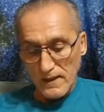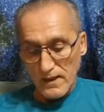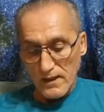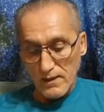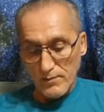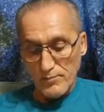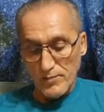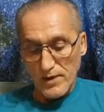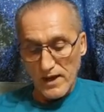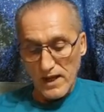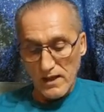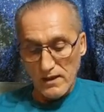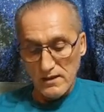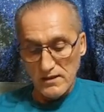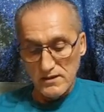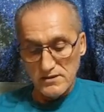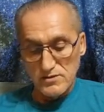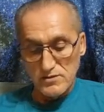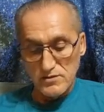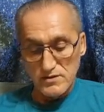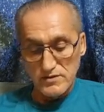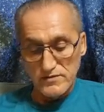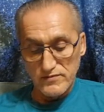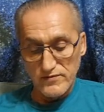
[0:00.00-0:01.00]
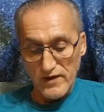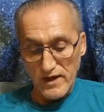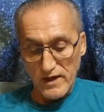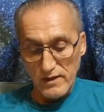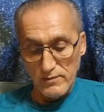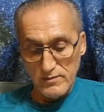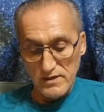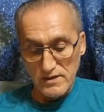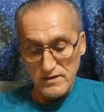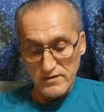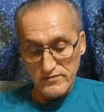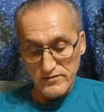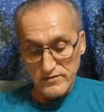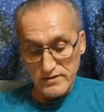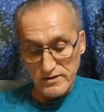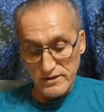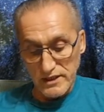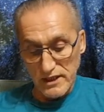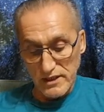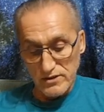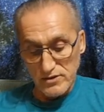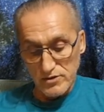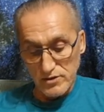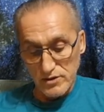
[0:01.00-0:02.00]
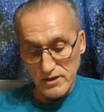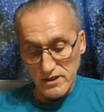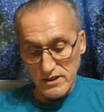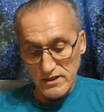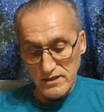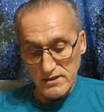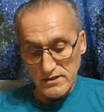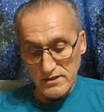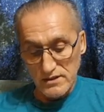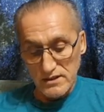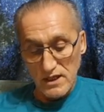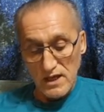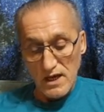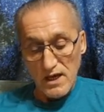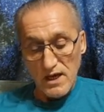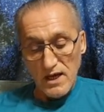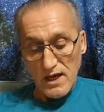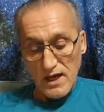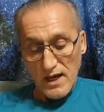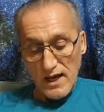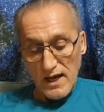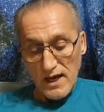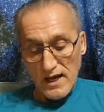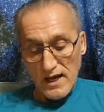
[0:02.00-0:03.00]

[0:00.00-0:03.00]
at his command throughout the entire region.